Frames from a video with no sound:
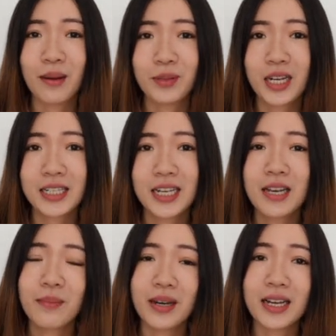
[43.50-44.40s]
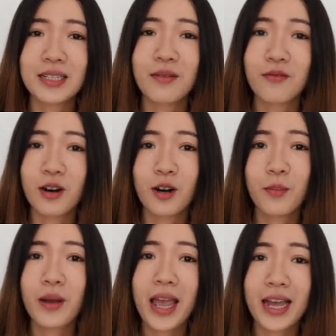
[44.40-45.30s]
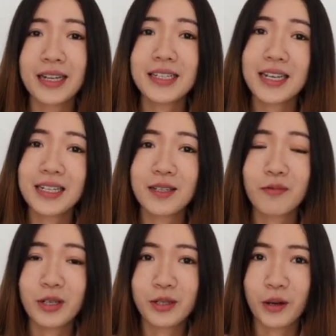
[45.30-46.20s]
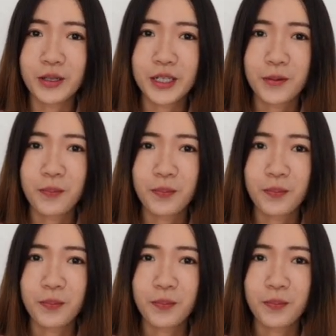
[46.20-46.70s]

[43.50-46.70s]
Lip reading: object plus verb and its result.